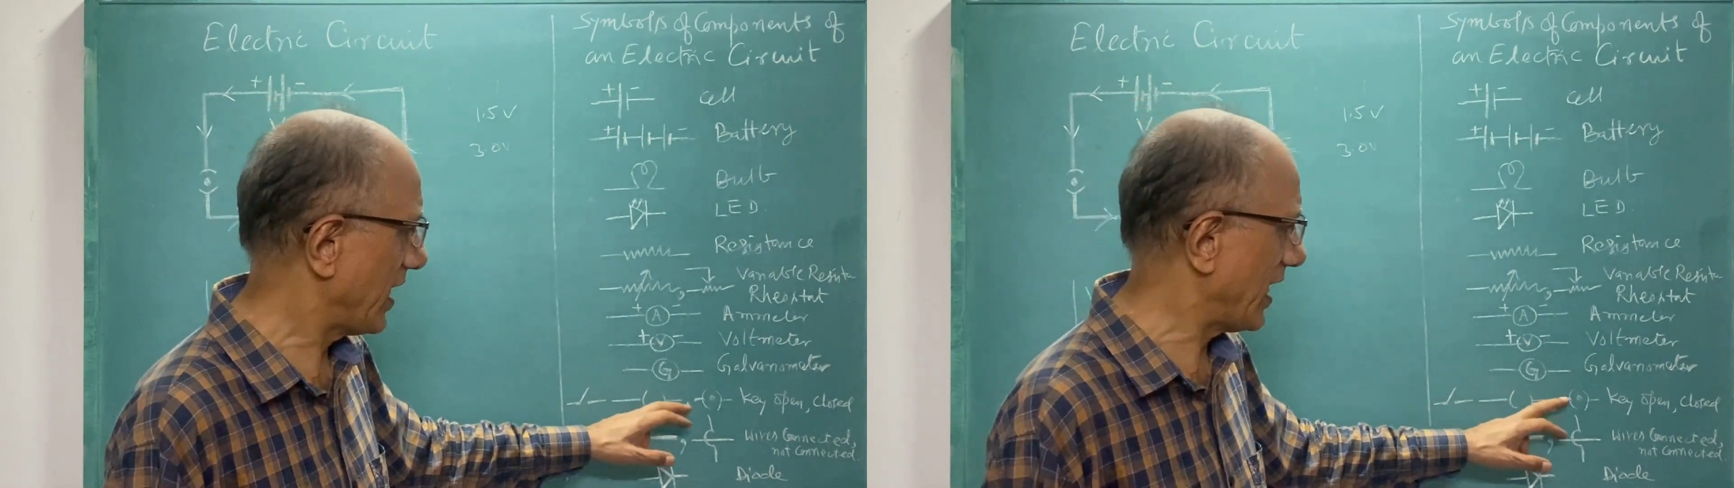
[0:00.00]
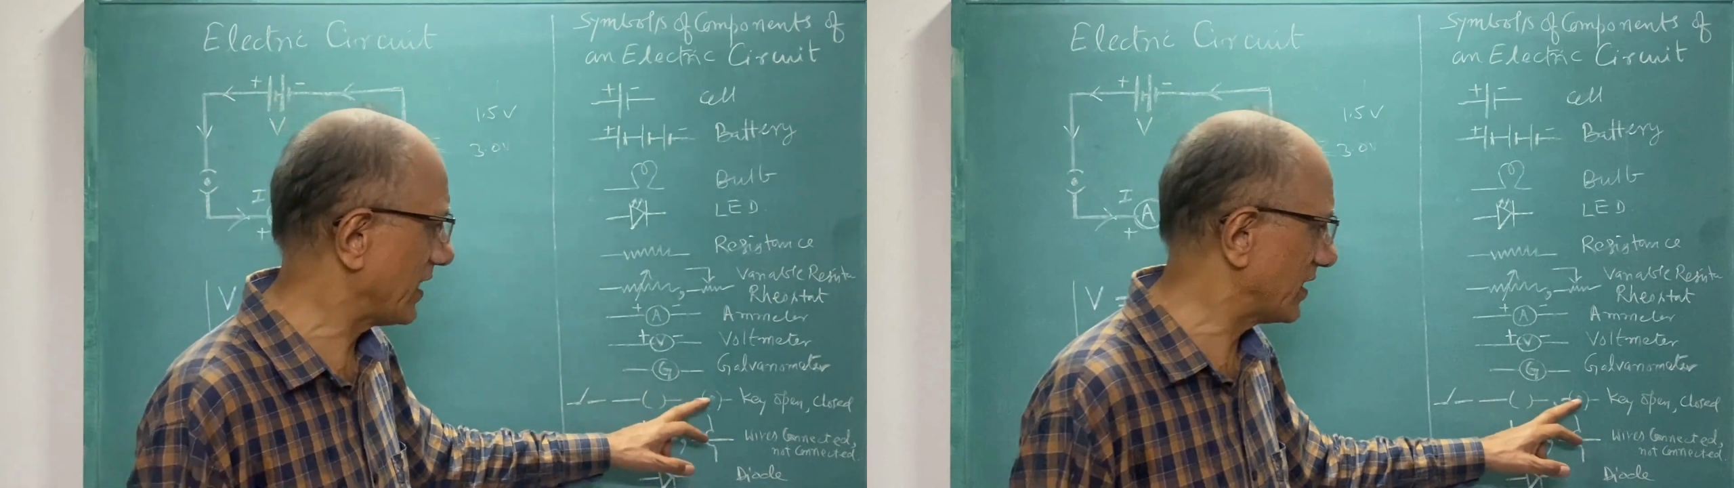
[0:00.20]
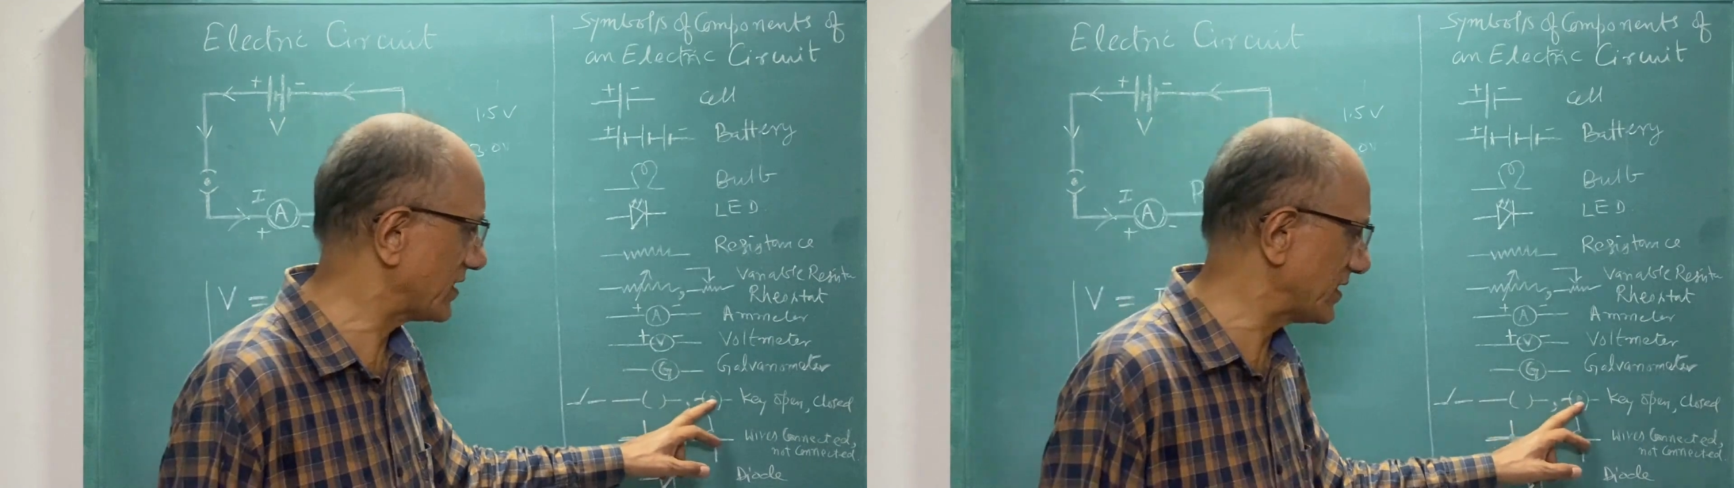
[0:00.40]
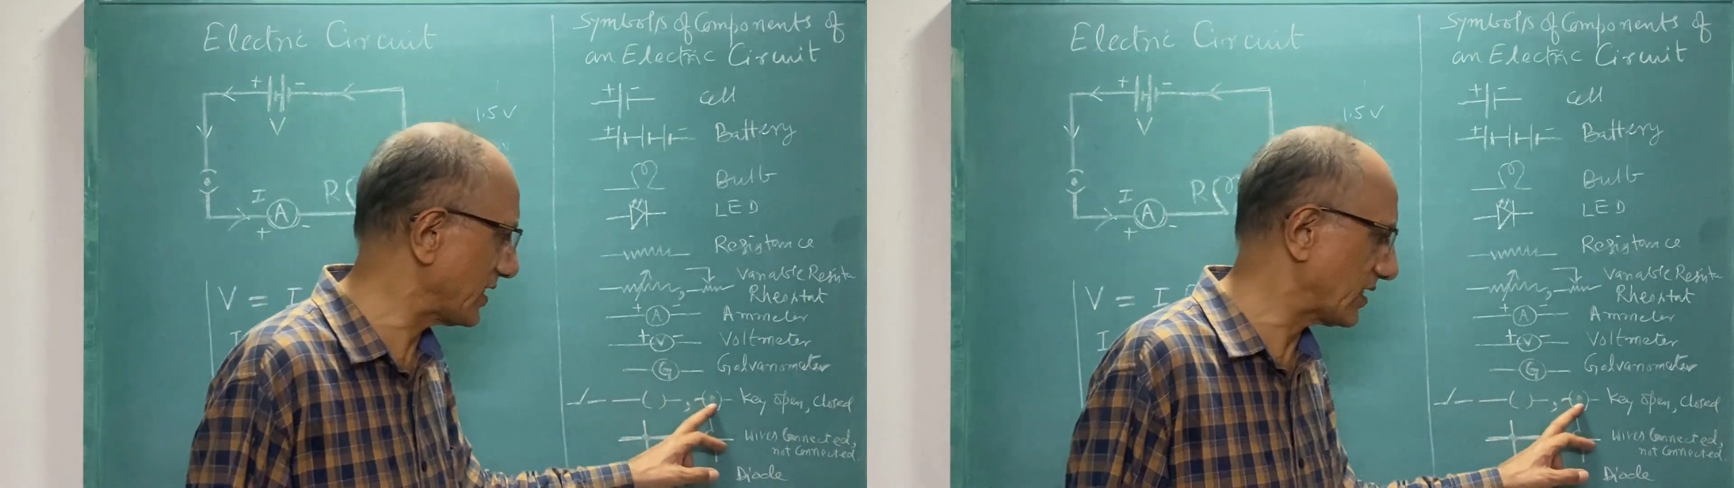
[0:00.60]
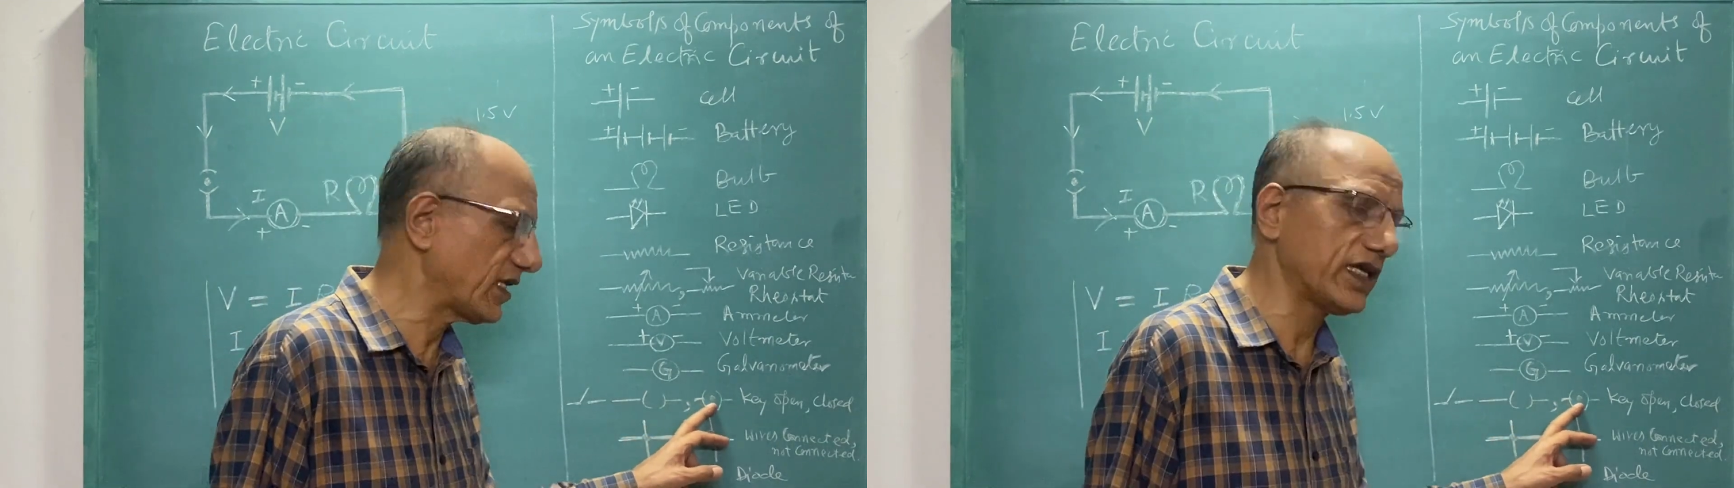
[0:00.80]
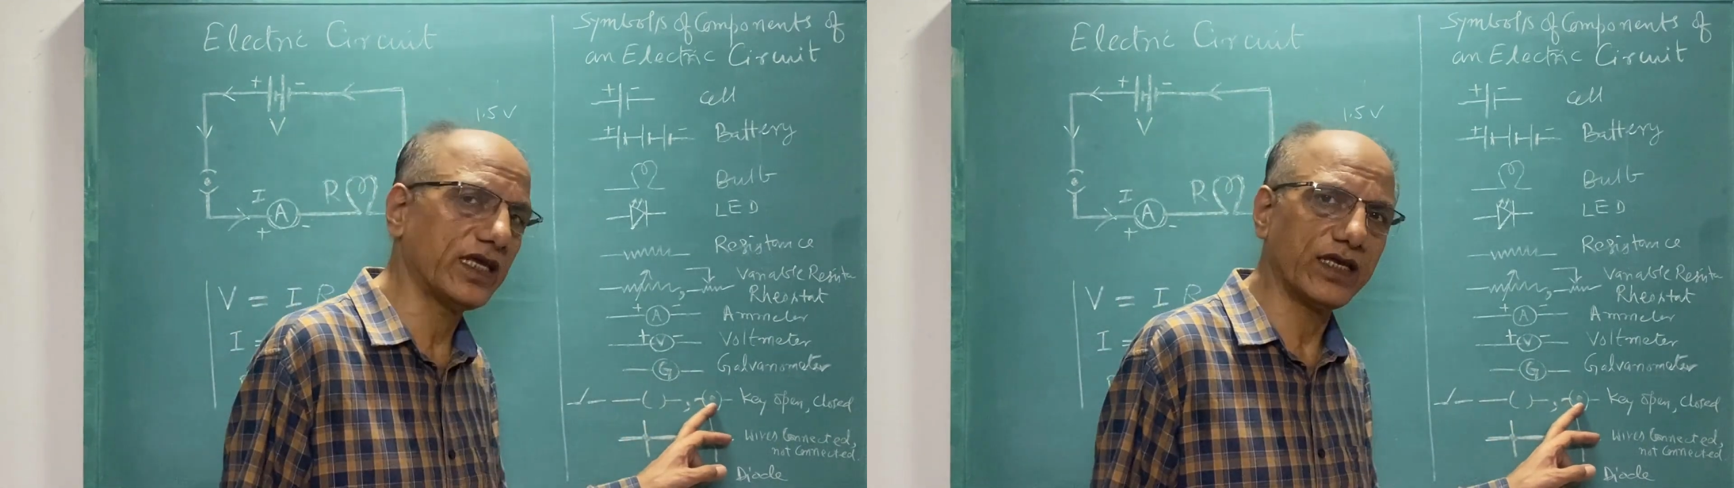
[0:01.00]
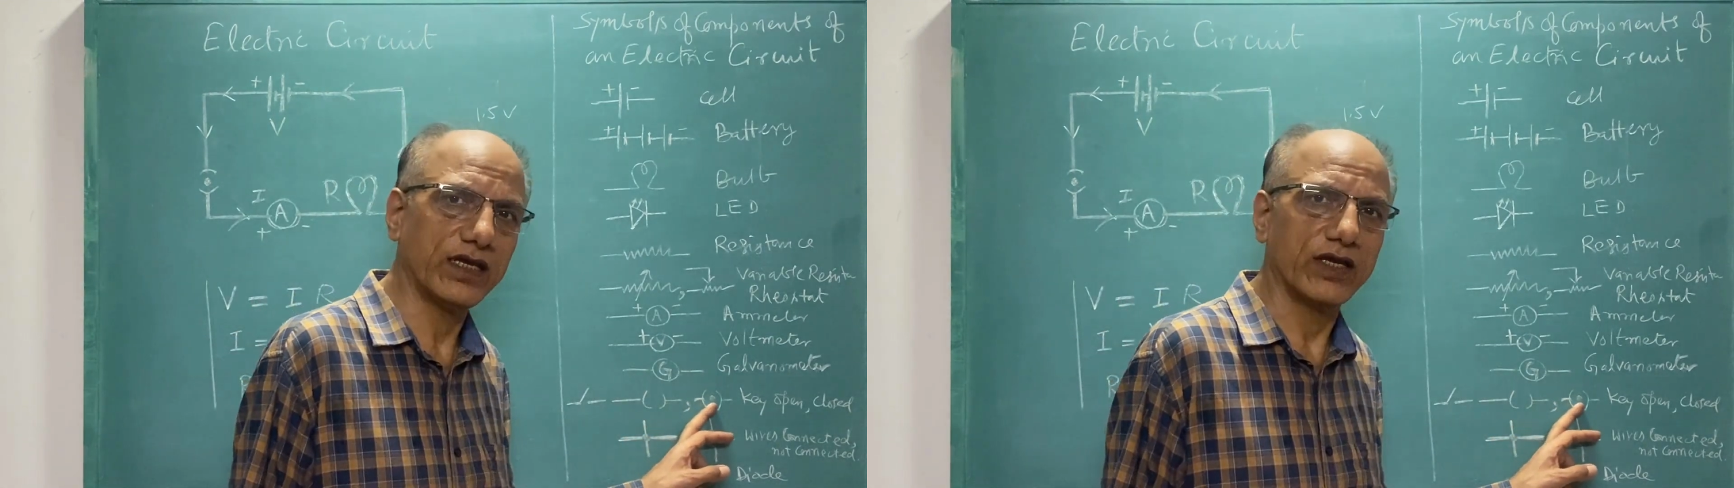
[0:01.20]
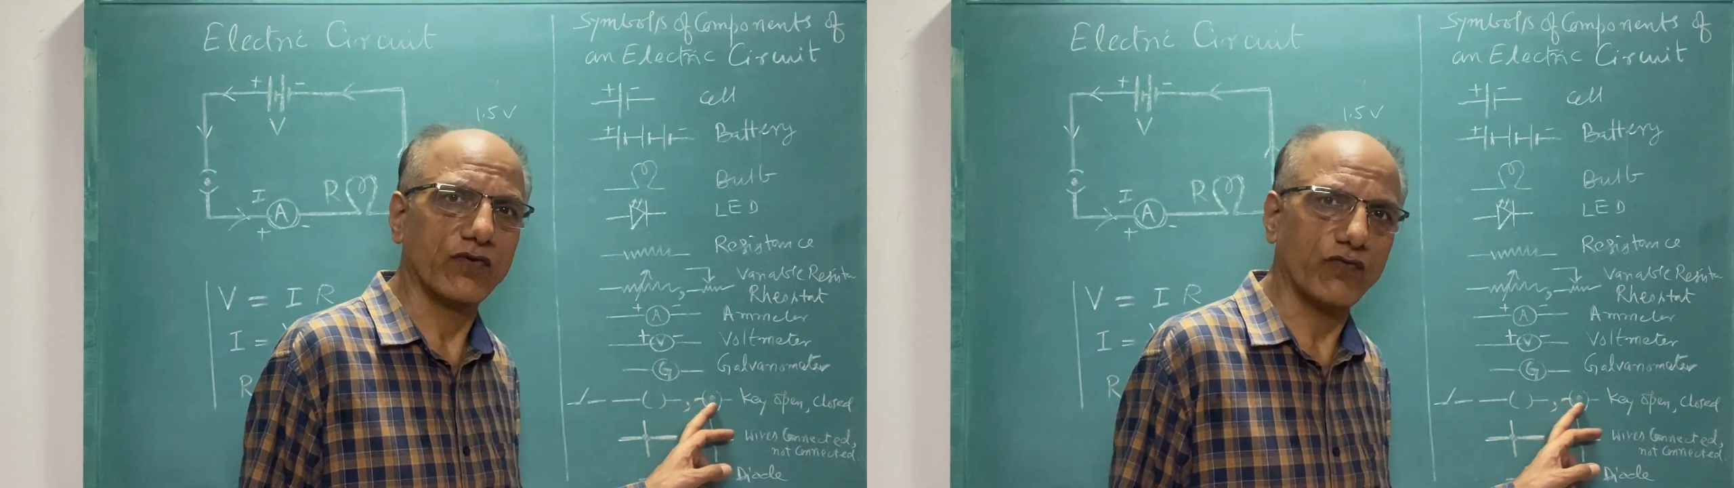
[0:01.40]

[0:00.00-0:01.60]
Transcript: and this is the key